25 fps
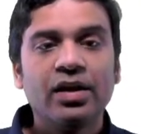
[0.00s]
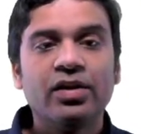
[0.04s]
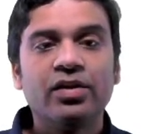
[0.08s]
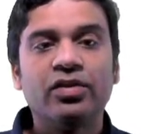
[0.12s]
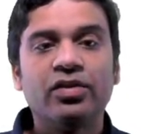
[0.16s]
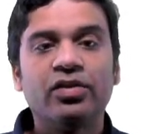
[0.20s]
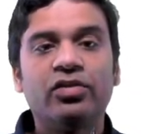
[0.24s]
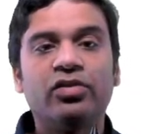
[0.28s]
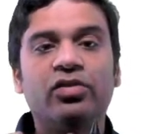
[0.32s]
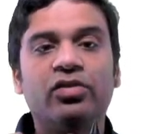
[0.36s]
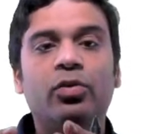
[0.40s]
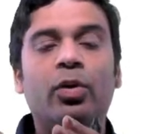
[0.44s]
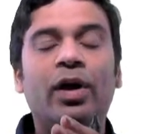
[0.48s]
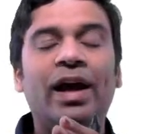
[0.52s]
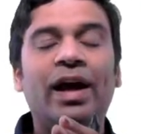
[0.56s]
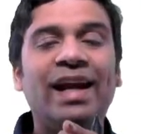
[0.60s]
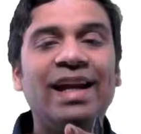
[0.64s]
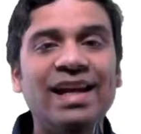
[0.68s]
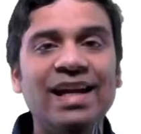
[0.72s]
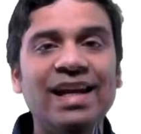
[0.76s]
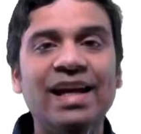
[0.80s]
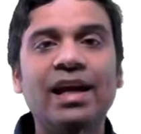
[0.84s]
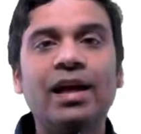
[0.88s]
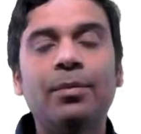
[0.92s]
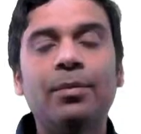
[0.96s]
So
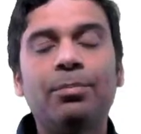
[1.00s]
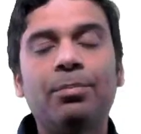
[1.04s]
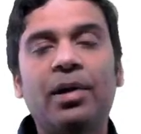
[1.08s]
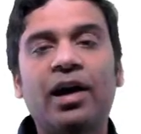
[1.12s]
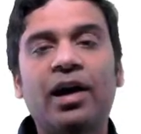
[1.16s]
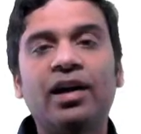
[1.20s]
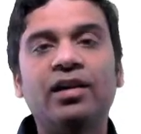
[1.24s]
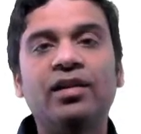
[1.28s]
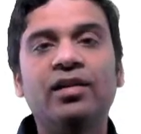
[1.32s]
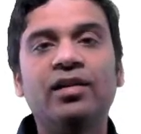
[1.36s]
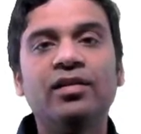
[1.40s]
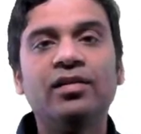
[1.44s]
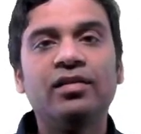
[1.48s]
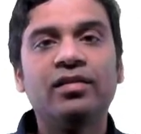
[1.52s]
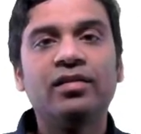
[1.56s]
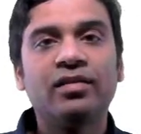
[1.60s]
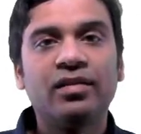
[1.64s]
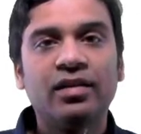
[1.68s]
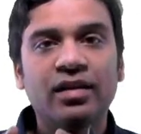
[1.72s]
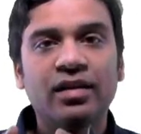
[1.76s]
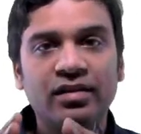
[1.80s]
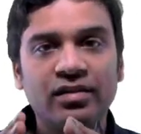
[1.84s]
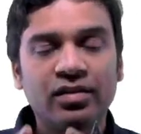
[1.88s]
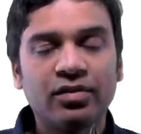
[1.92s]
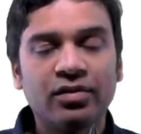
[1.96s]
Henley and Partners,
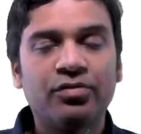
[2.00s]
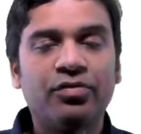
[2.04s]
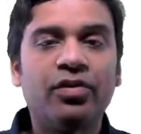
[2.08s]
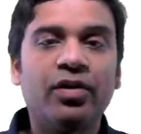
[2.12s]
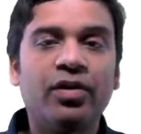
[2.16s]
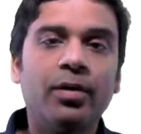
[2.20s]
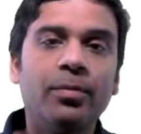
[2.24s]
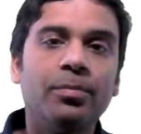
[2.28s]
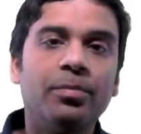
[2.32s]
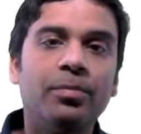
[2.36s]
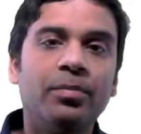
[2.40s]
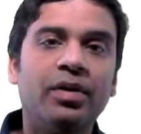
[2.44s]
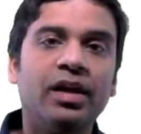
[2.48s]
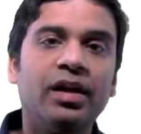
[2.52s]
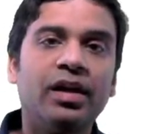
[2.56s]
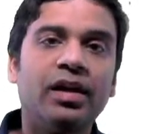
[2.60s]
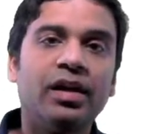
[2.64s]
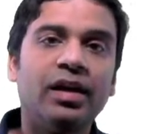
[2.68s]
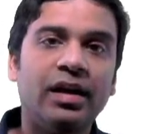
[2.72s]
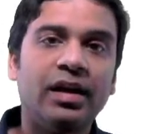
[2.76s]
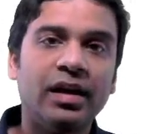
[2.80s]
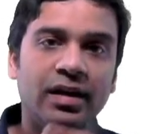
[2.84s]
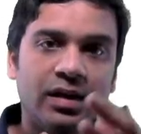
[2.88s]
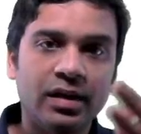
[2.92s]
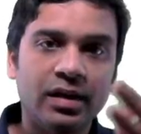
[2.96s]
it's a firm
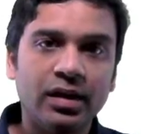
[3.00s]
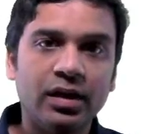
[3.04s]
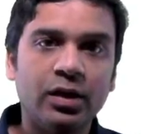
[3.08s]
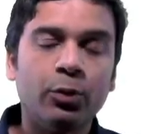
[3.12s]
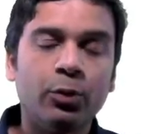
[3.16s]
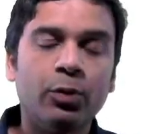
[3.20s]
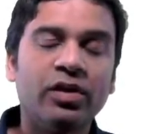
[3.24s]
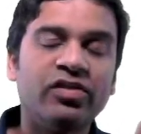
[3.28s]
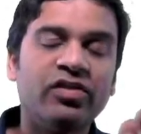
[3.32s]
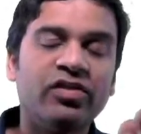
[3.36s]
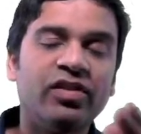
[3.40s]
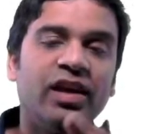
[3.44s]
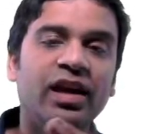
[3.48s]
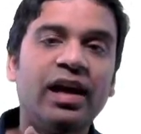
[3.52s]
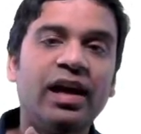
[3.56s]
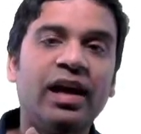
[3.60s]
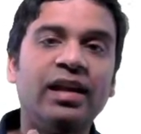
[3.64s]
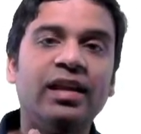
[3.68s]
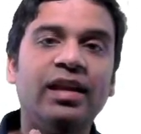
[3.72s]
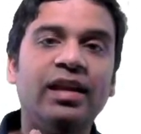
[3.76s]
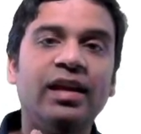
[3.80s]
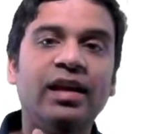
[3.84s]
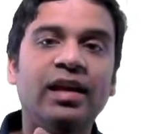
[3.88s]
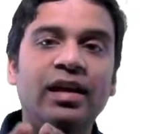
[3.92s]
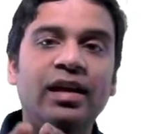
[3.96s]
in USA,
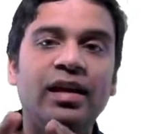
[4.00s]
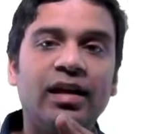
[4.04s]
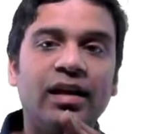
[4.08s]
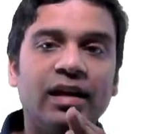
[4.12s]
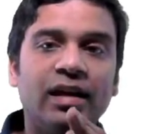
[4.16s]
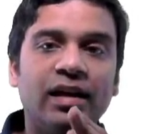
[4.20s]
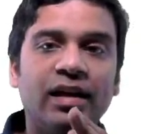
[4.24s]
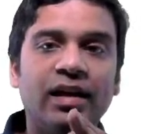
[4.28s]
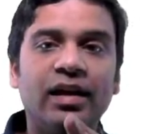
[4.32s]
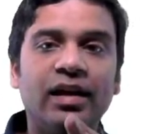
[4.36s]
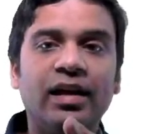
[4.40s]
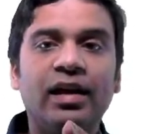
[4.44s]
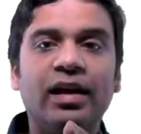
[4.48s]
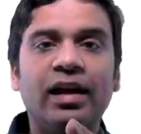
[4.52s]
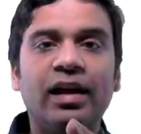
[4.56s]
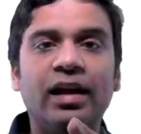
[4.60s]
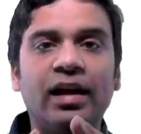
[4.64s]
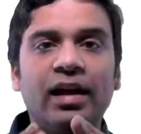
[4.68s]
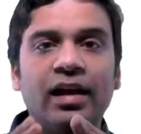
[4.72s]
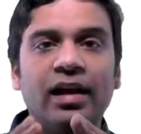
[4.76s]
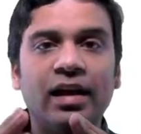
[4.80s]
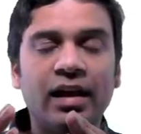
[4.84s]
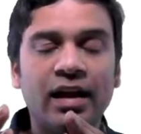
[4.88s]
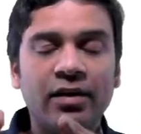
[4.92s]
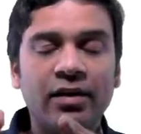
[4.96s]
and
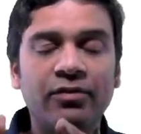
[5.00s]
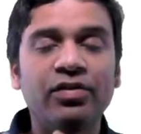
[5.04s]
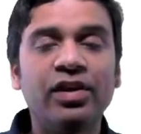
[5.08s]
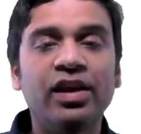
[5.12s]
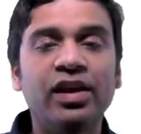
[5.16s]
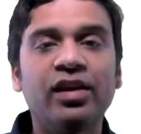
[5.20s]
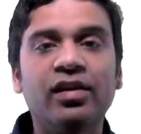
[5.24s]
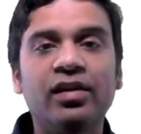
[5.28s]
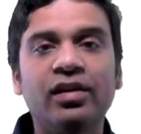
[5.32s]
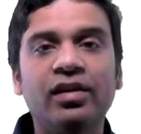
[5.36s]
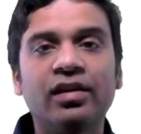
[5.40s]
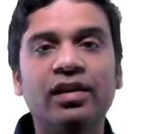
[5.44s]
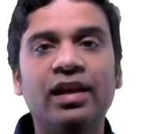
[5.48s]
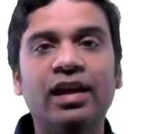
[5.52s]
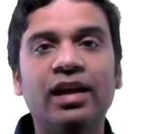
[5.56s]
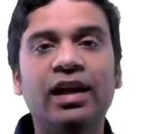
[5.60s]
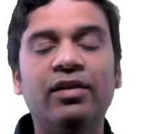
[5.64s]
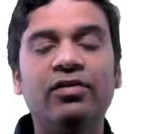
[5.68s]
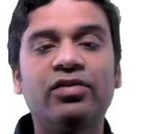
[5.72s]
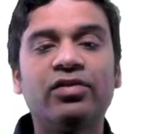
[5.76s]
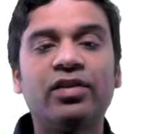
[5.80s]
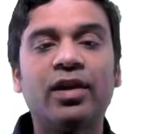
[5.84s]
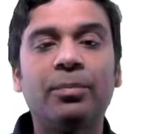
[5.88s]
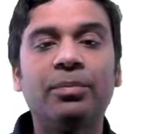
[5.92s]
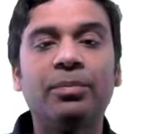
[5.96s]
every year they
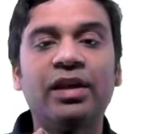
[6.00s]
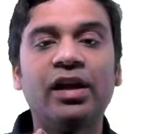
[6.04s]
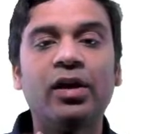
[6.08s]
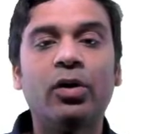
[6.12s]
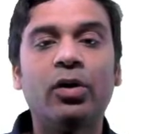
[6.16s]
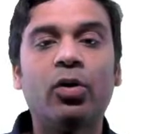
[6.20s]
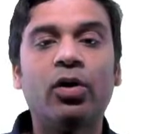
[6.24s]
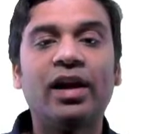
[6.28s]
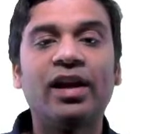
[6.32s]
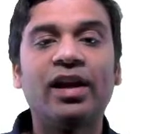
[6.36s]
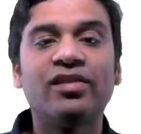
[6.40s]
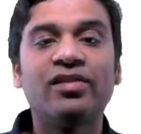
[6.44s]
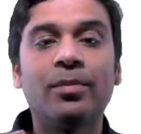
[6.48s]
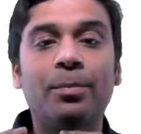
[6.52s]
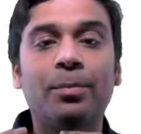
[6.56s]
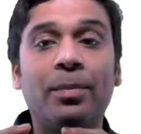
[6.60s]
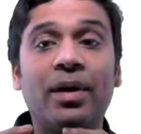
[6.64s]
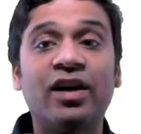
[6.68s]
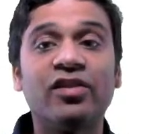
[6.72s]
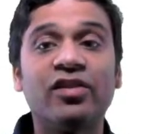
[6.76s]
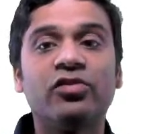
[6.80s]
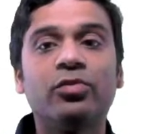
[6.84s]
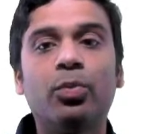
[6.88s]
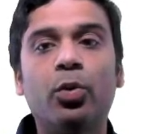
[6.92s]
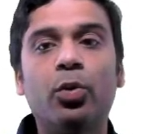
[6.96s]
give something called as a
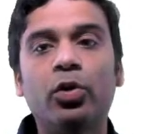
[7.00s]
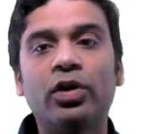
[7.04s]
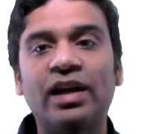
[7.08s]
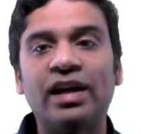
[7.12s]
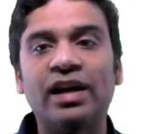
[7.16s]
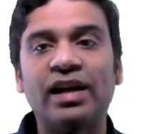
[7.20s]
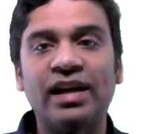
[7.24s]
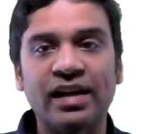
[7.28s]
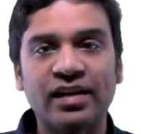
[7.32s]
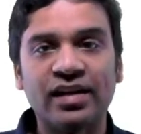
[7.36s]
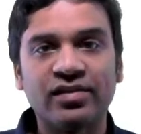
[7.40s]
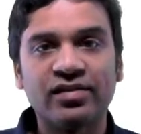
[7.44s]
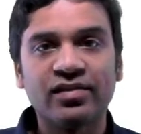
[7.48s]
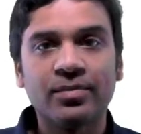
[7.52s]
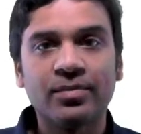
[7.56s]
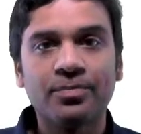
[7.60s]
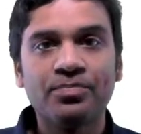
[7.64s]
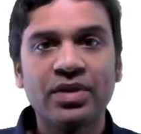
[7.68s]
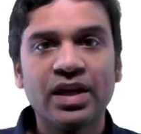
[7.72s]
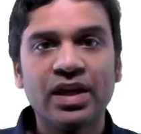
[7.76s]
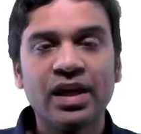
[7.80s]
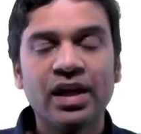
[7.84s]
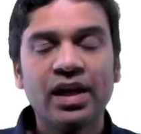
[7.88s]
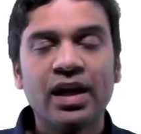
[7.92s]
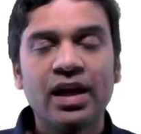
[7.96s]
passport index,
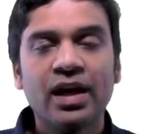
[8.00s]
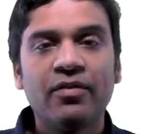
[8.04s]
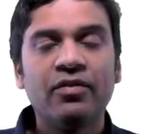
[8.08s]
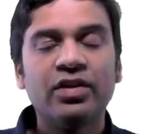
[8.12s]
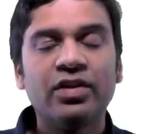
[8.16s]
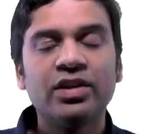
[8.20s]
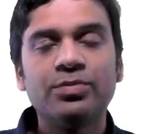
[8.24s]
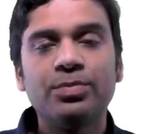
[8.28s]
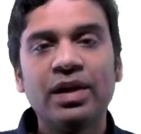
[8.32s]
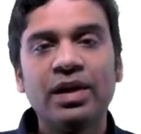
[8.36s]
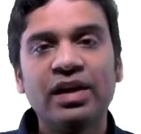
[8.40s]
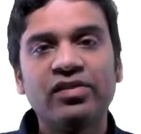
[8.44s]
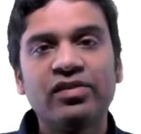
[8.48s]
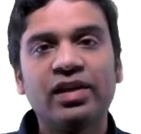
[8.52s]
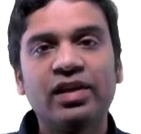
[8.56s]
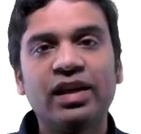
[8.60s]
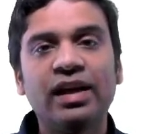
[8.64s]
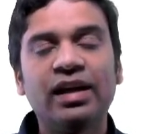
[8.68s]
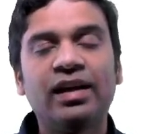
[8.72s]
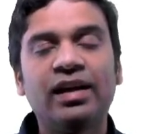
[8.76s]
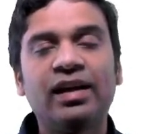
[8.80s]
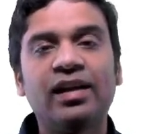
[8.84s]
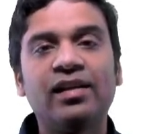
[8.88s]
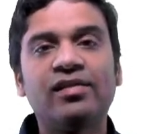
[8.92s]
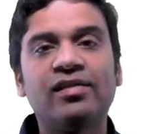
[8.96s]
which basically
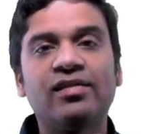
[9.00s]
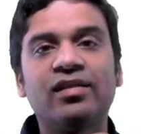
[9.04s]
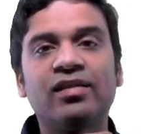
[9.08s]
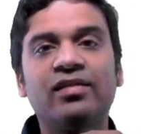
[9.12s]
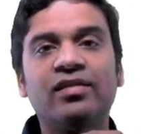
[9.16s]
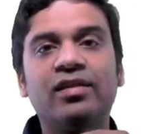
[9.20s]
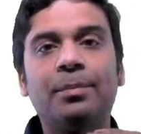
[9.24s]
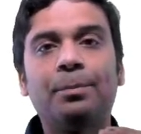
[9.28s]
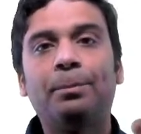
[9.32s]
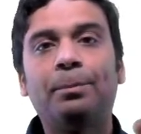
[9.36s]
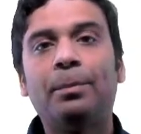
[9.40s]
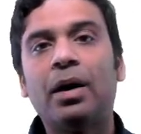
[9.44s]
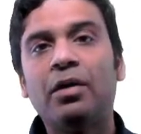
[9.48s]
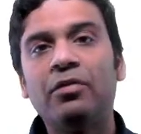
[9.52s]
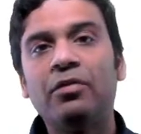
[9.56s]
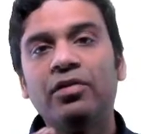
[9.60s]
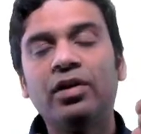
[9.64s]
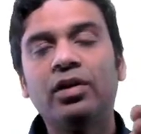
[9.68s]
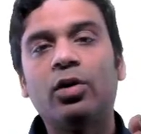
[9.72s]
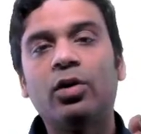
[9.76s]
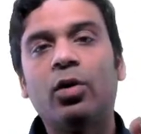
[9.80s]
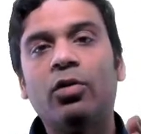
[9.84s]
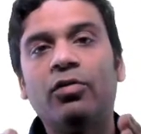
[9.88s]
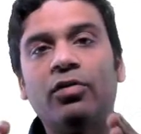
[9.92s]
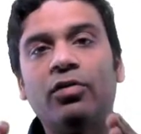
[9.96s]
tells us the
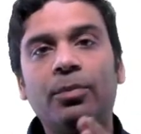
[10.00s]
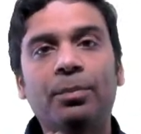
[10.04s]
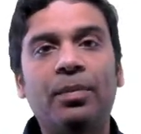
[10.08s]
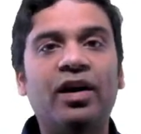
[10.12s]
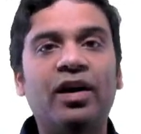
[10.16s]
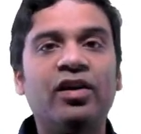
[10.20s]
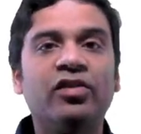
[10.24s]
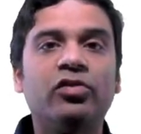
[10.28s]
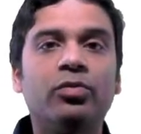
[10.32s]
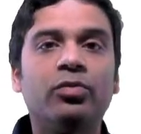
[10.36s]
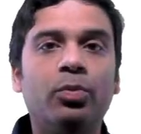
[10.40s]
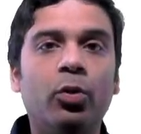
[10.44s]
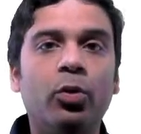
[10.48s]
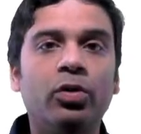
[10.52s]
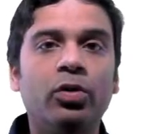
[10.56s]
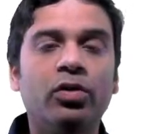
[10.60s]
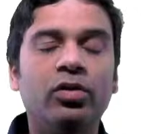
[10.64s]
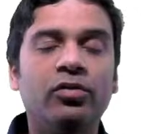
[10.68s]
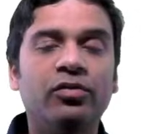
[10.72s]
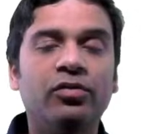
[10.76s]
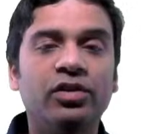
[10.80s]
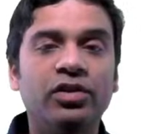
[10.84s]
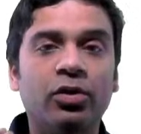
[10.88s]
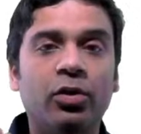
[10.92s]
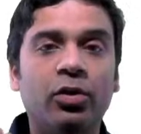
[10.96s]
power of a passport
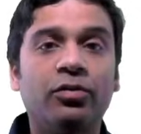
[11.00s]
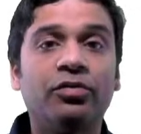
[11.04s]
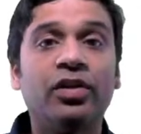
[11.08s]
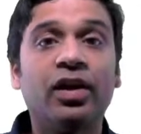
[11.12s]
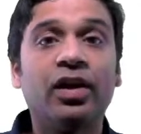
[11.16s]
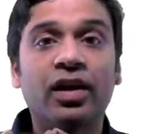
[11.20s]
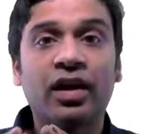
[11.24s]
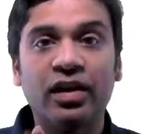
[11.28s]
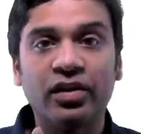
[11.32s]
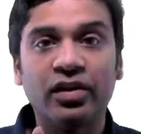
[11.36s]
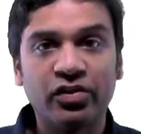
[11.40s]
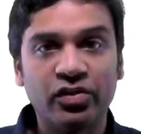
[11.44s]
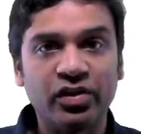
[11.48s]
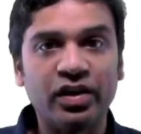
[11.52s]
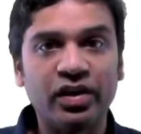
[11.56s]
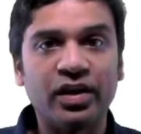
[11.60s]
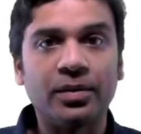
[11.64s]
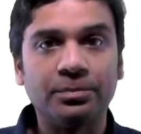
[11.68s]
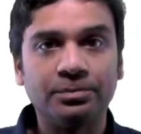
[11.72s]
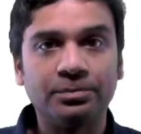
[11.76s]
of the country.